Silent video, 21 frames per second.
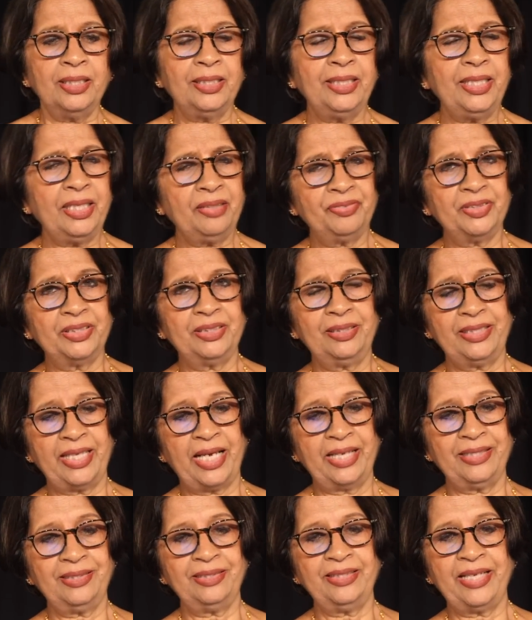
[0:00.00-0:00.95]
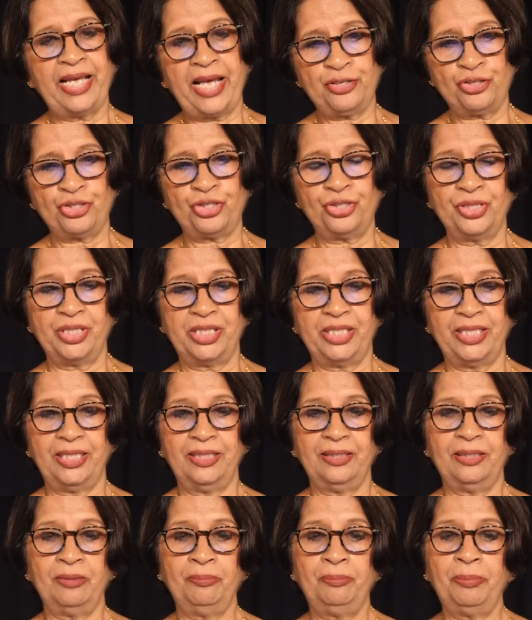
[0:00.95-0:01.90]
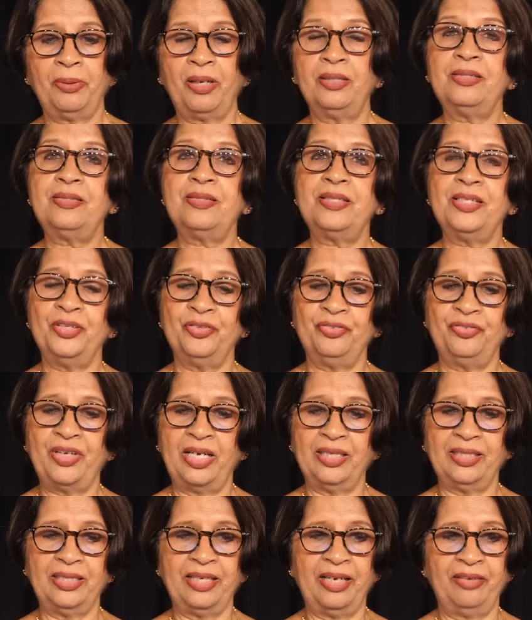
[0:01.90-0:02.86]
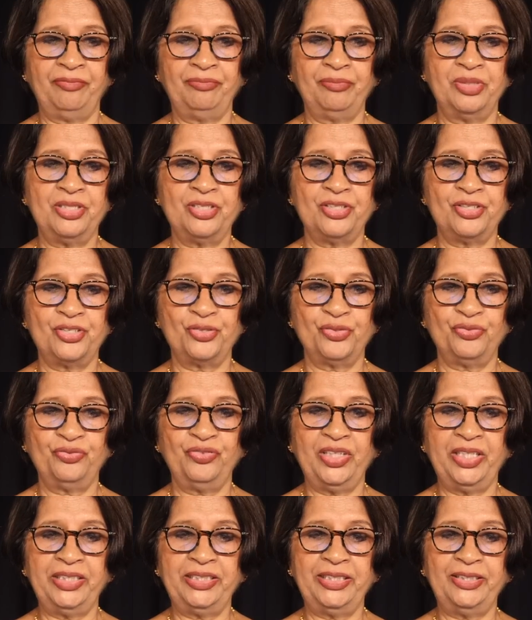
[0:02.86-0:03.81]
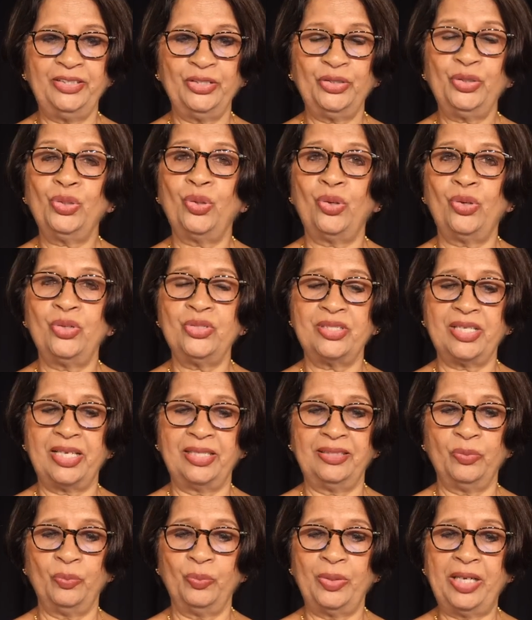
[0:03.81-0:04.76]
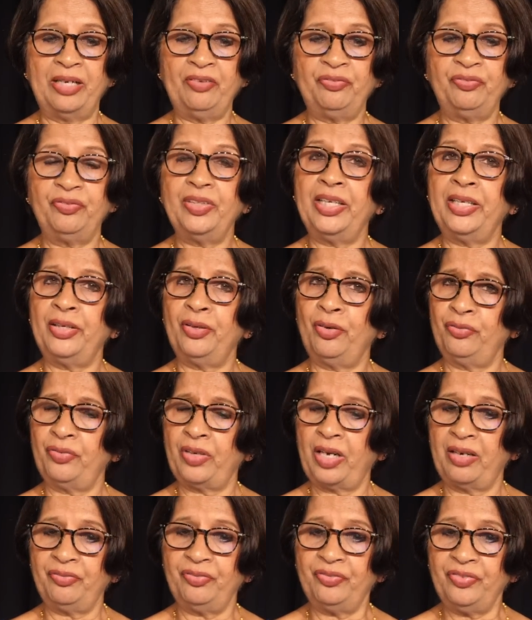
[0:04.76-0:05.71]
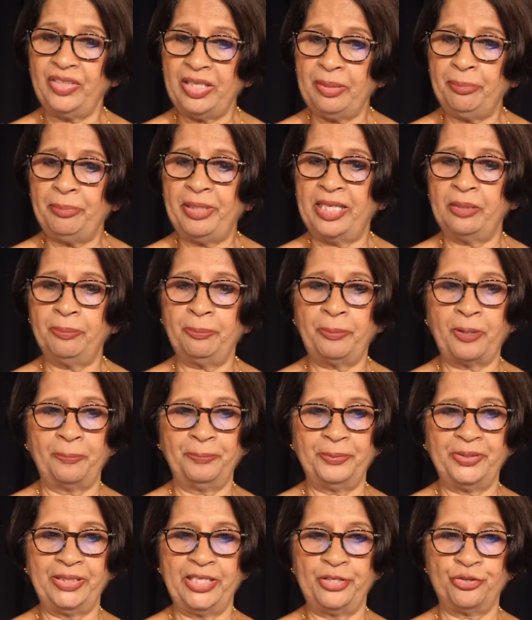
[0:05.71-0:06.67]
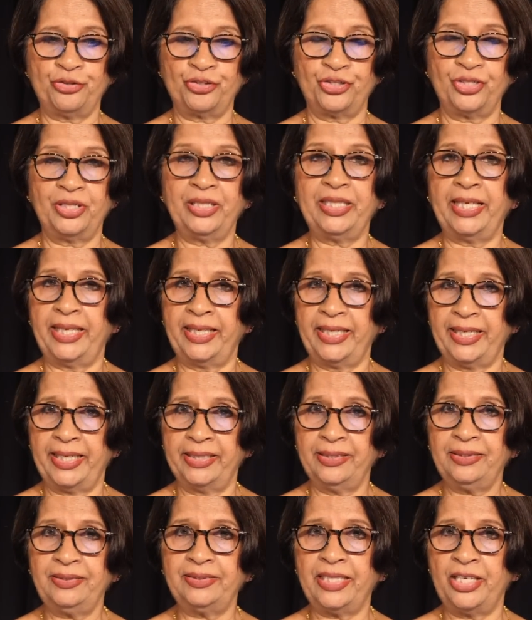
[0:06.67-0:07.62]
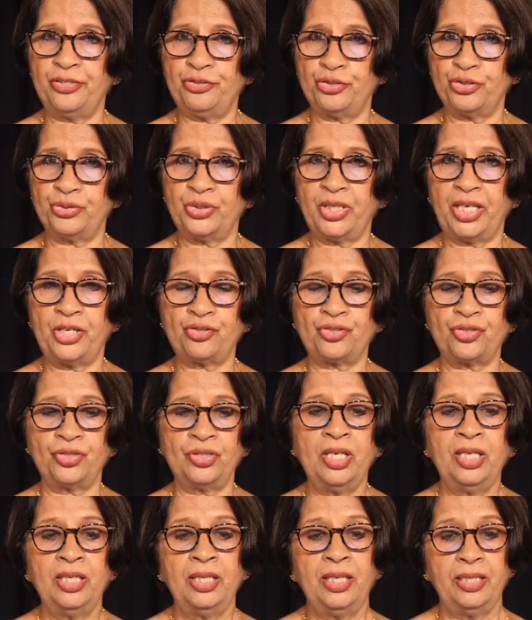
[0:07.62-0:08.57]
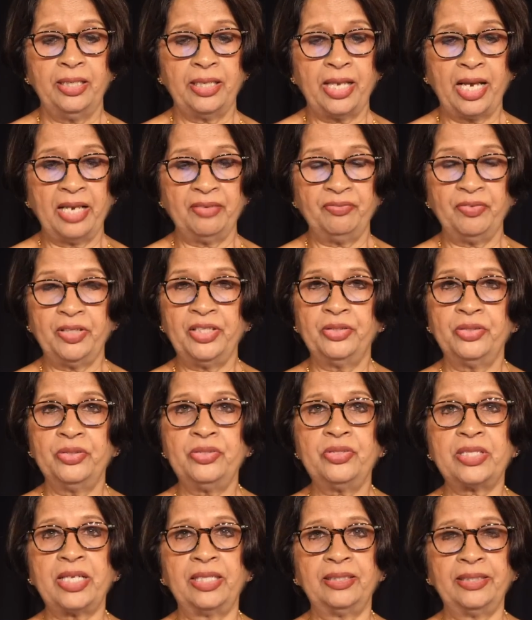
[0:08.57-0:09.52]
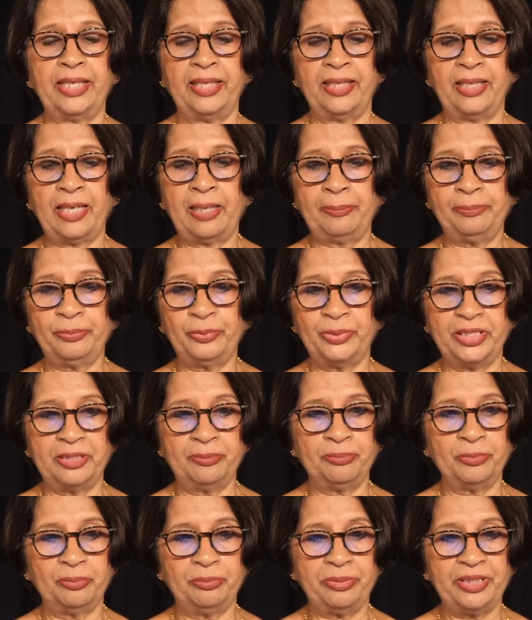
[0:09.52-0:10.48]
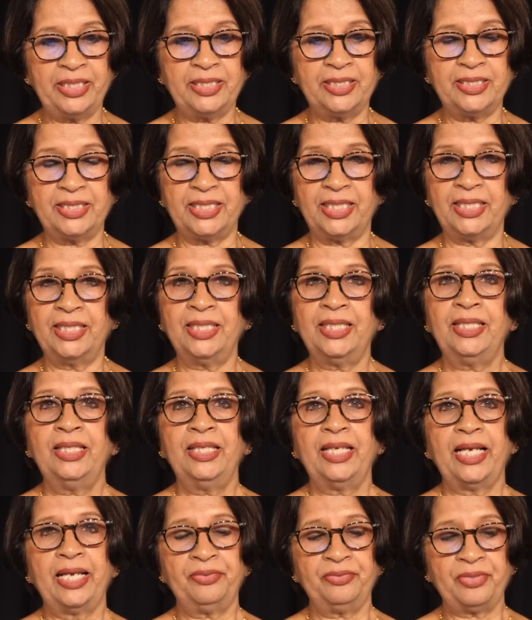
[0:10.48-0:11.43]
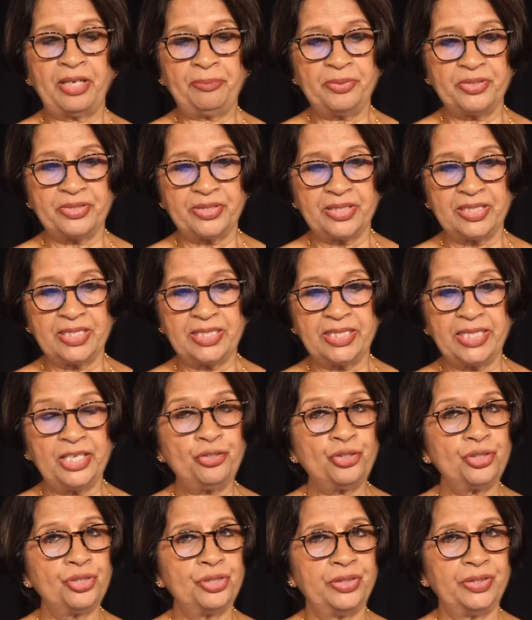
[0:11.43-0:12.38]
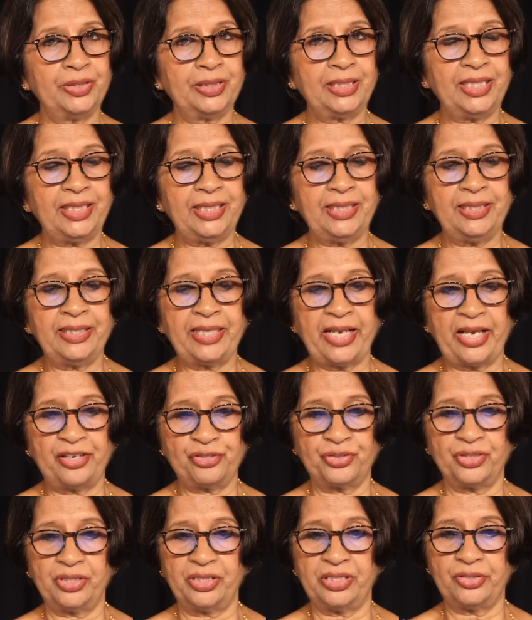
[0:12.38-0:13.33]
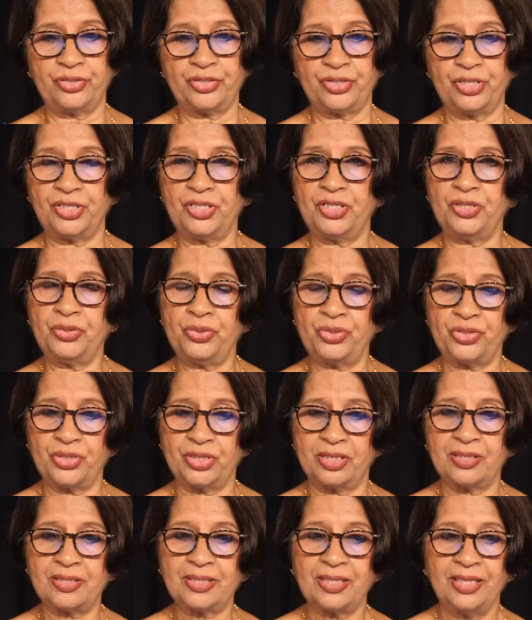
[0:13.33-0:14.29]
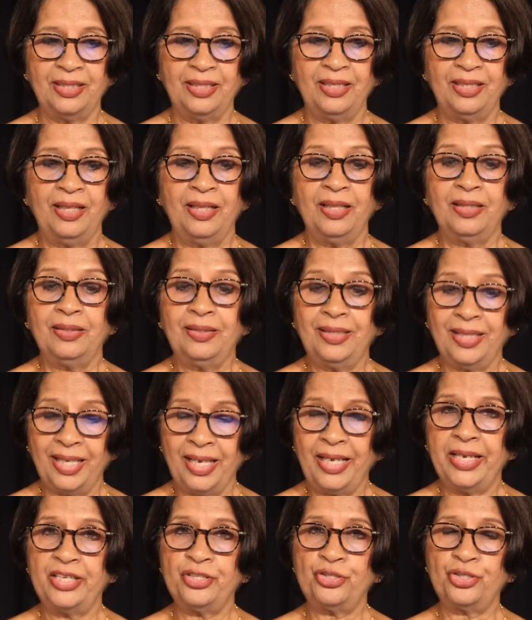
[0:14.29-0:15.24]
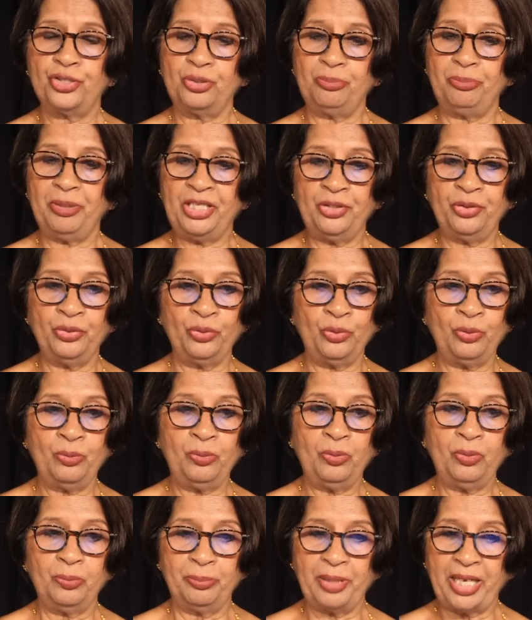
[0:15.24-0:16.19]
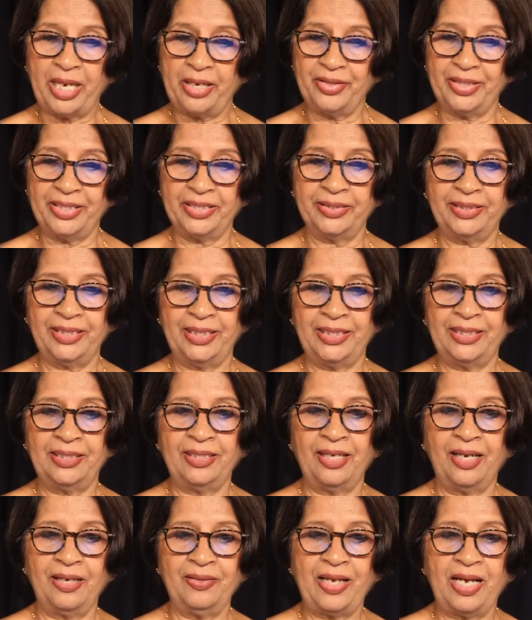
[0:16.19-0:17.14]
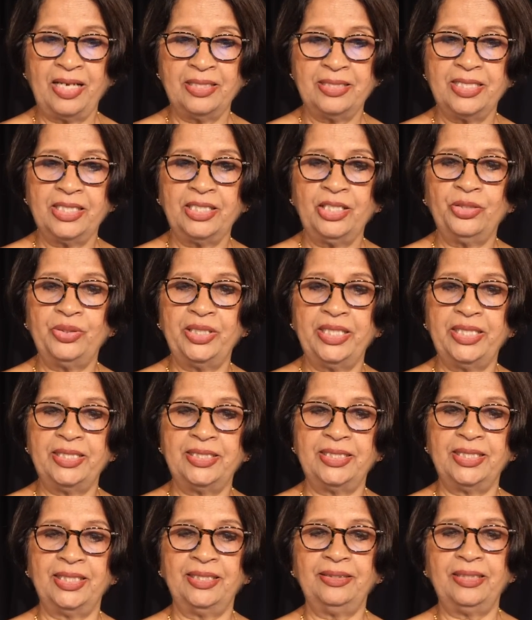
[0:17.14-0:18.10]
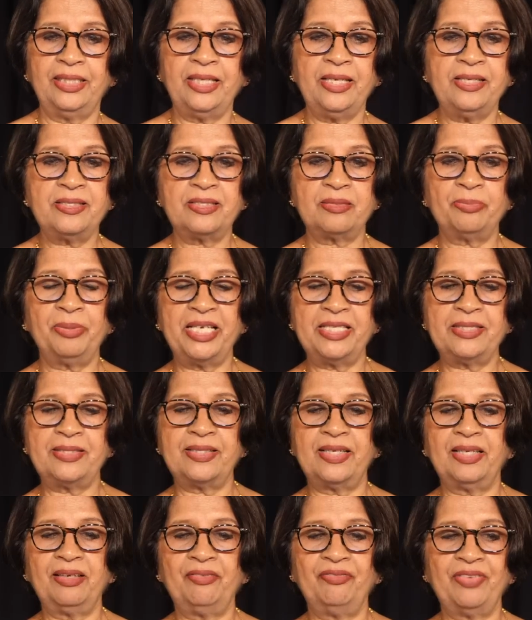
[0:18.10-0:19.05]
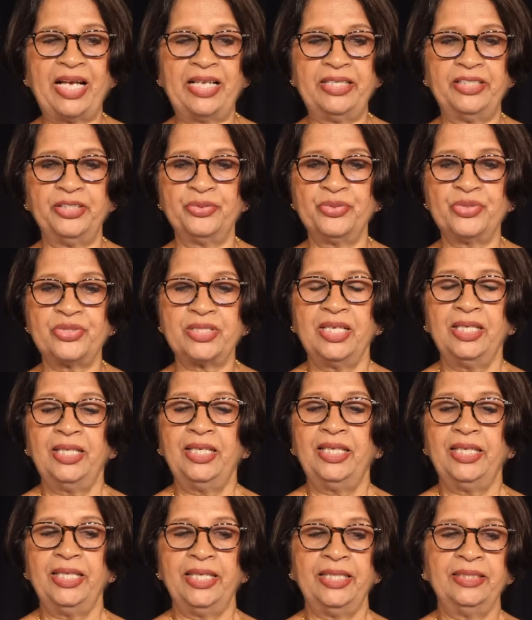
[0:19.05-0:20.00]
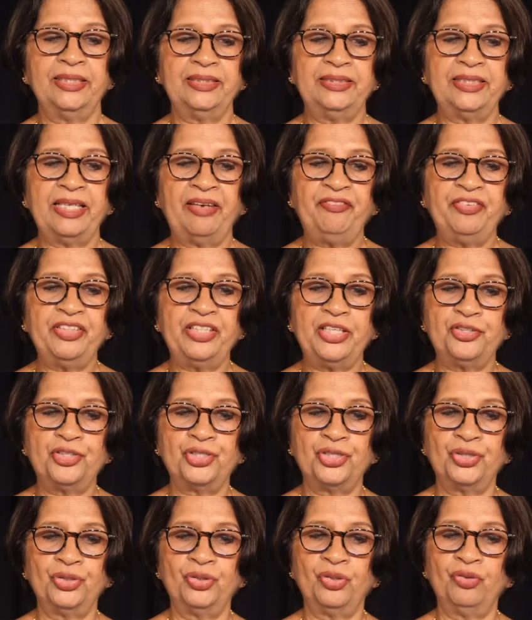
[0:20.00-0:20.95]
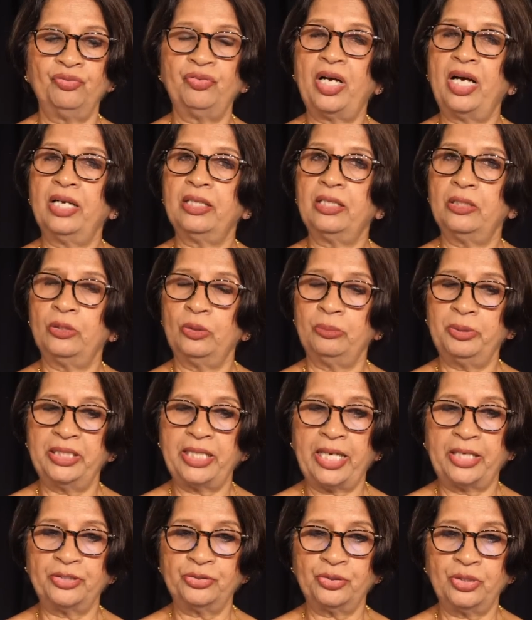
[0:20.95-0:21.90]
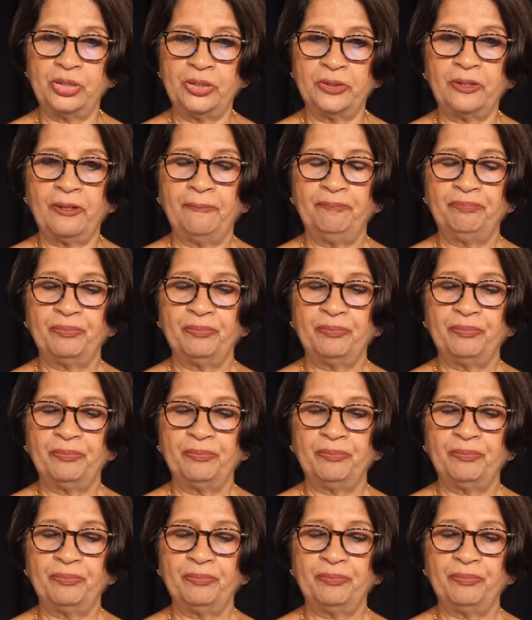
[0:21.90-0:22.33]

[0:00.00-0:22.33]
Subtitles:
Given that nationally the policy of our government is to further the cause and the welfare of our female population, their health, education, livelihoods, and their upward mobility and representation in key national institutions, there should be no barrier in our articulating these basic values in the definition of our global outlook